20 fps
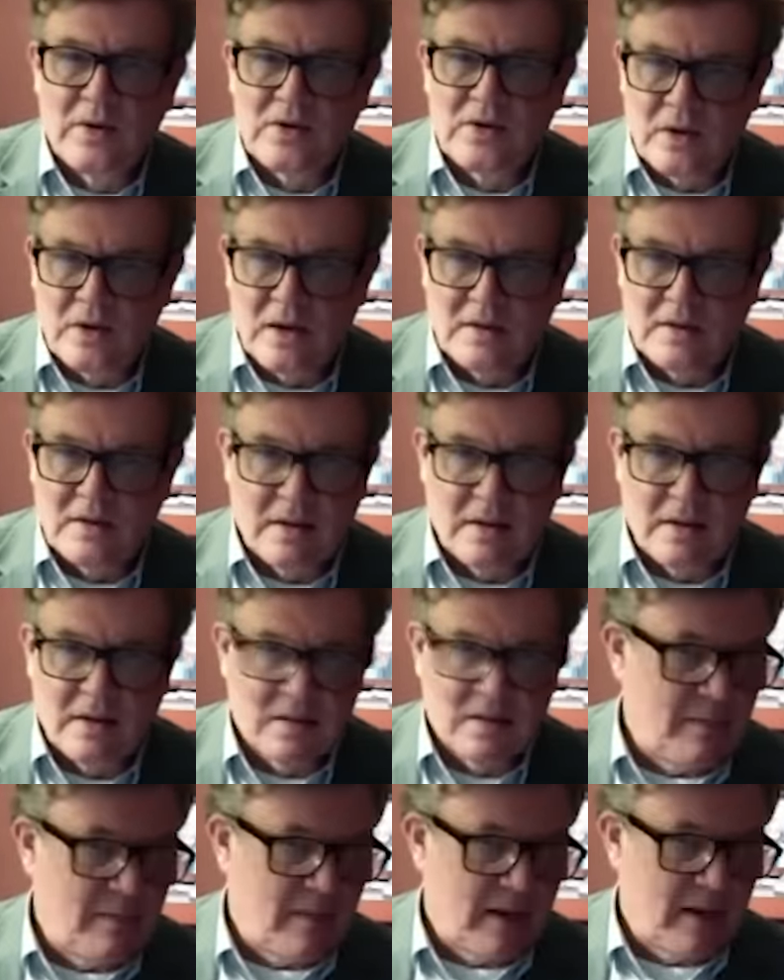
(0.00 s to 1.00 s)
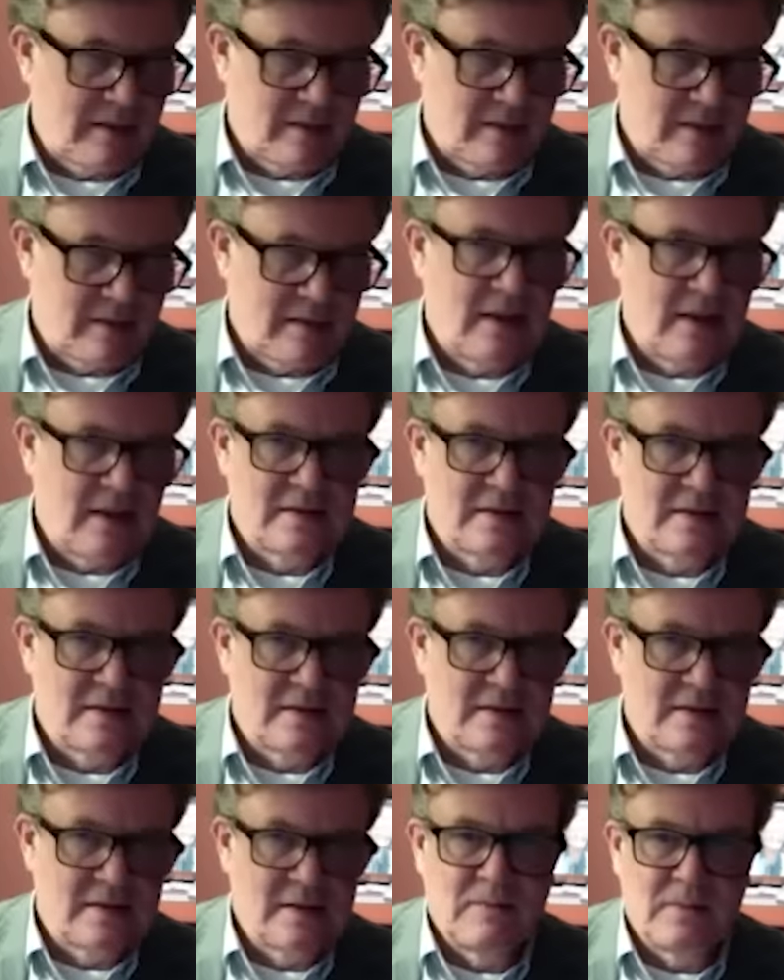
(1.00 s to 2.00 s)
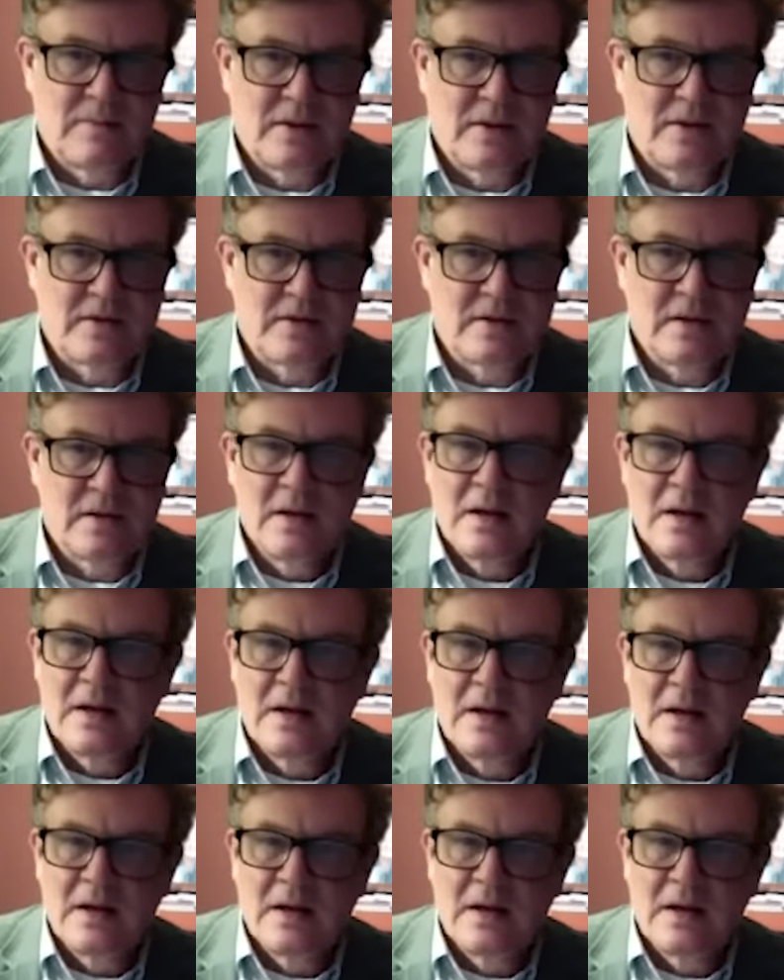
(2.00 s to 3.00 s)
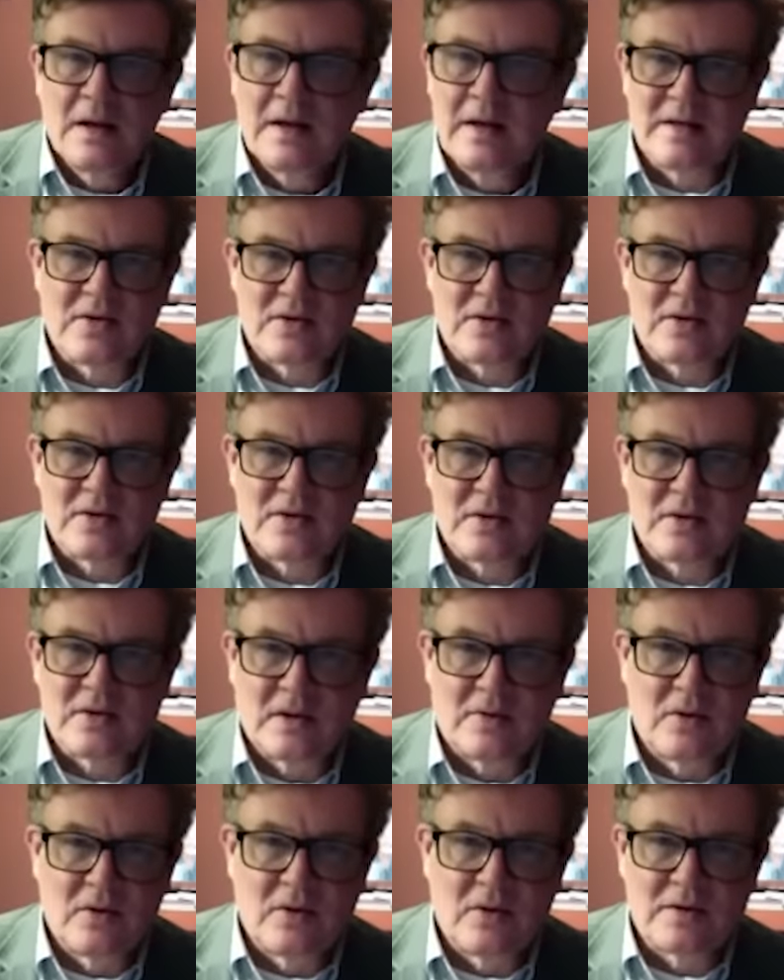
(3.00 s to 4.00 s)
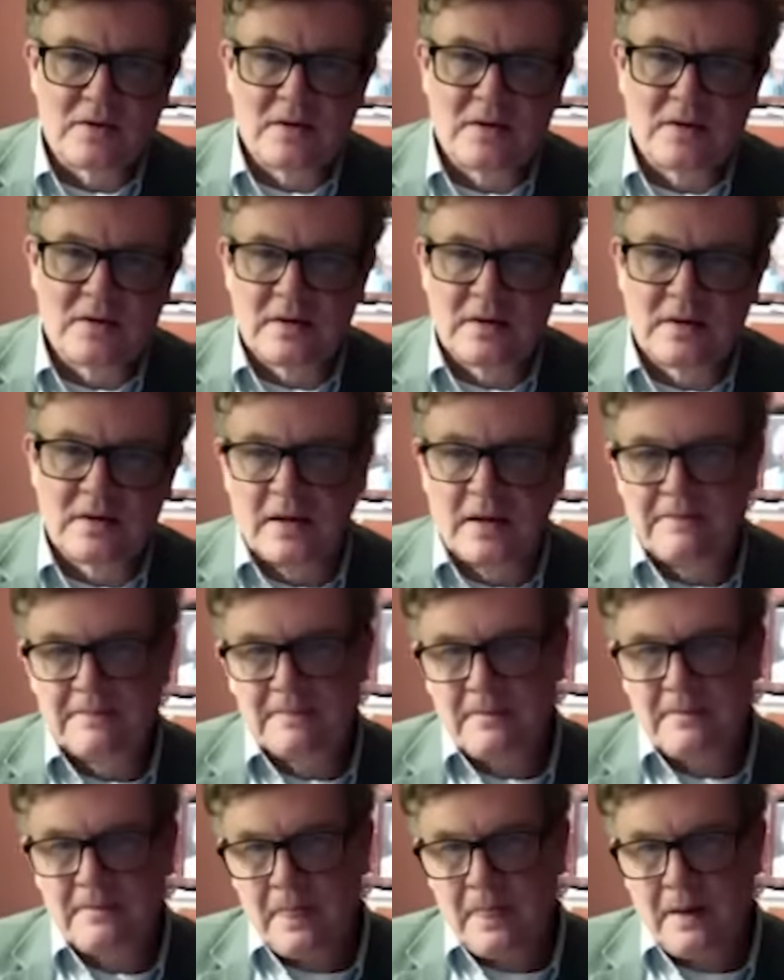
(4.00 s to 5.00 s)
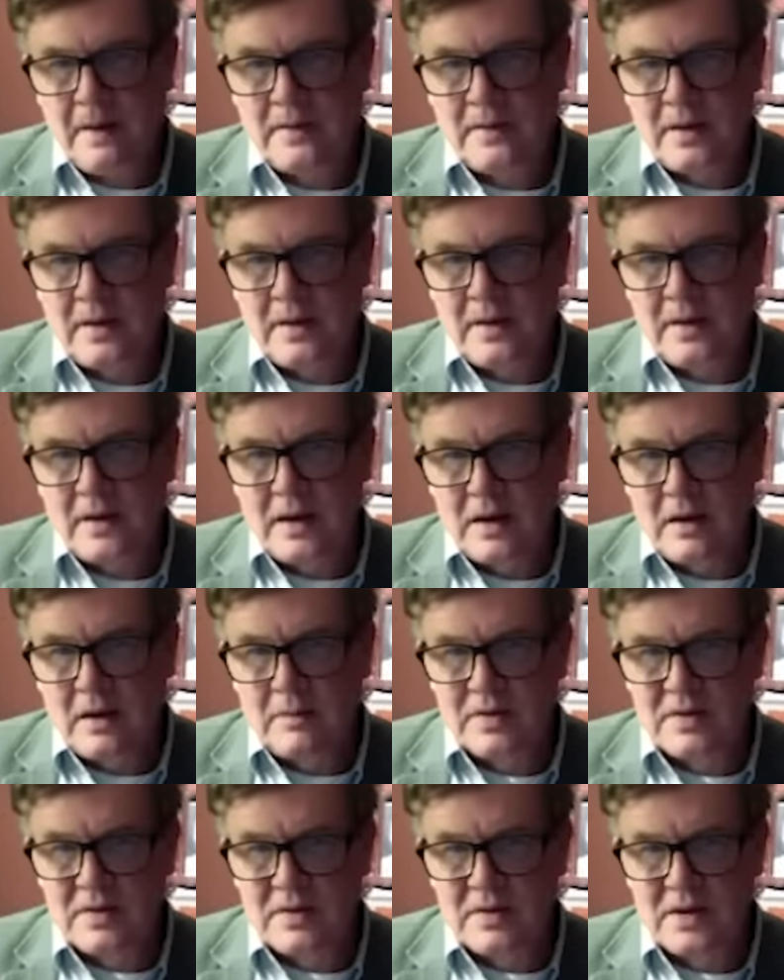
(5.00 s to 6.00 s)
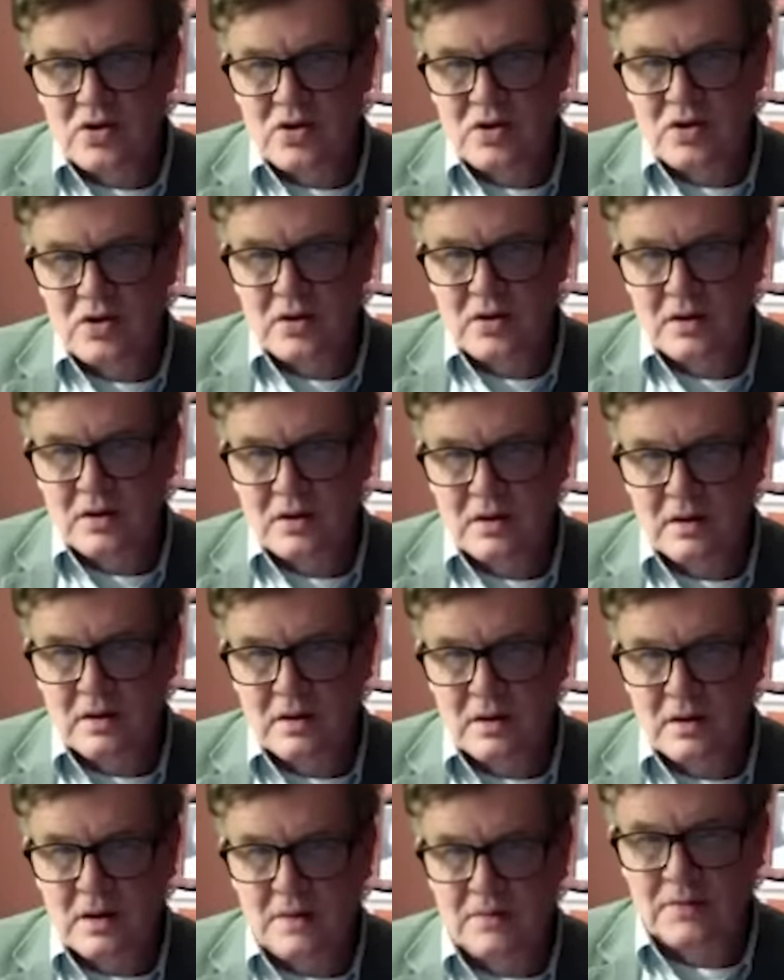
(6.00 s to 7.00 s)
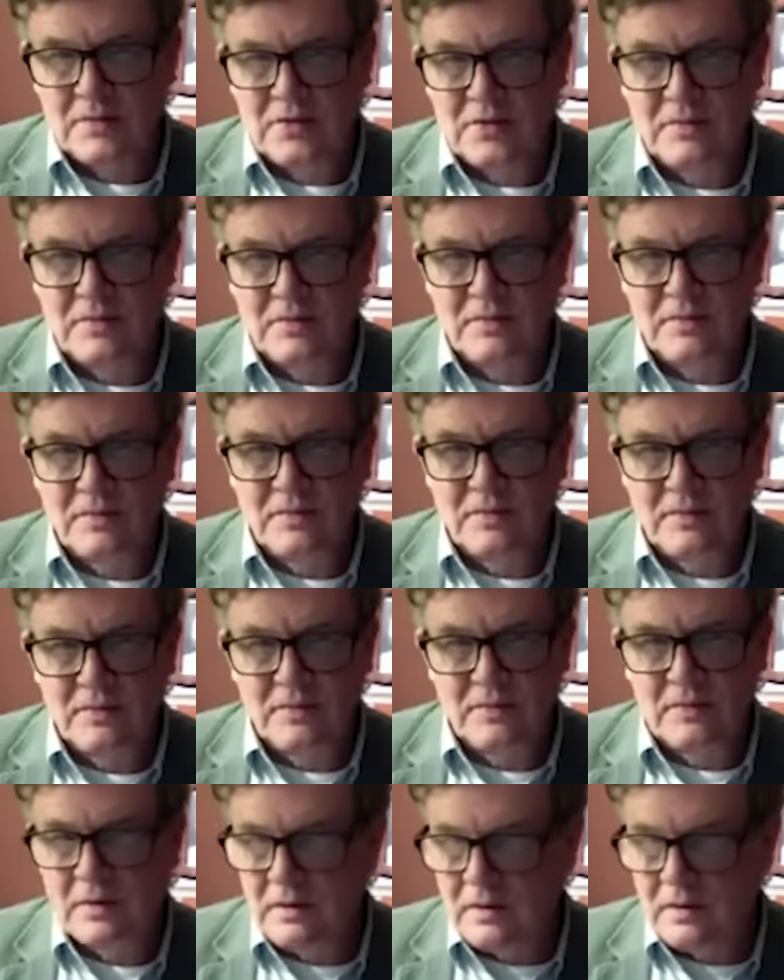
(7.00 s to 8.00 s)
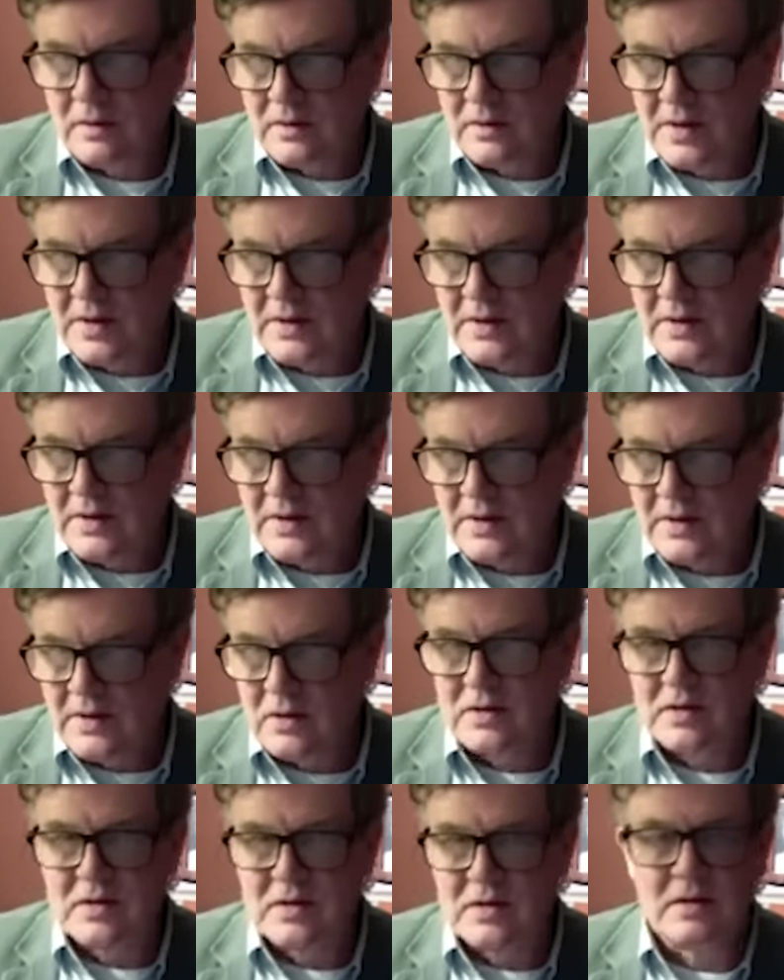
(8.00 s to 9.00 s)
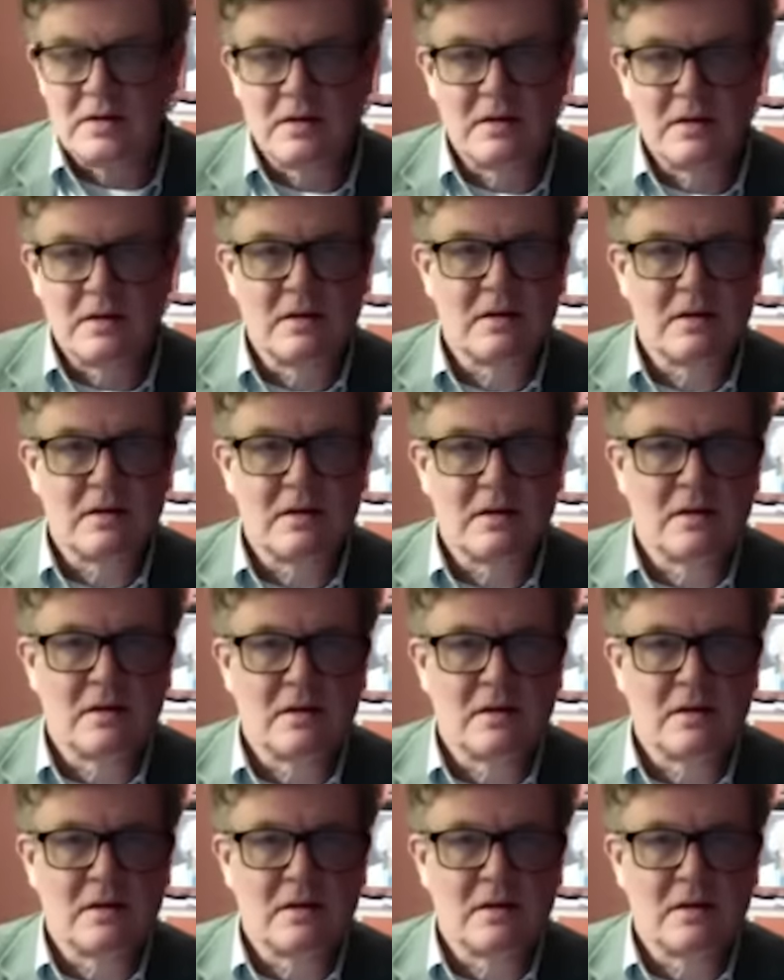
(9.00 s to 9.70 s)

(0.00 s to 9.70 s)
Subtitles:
which can date back to decades now. But and it is interesting, of course, that the opposition comes from, say, the Houthis.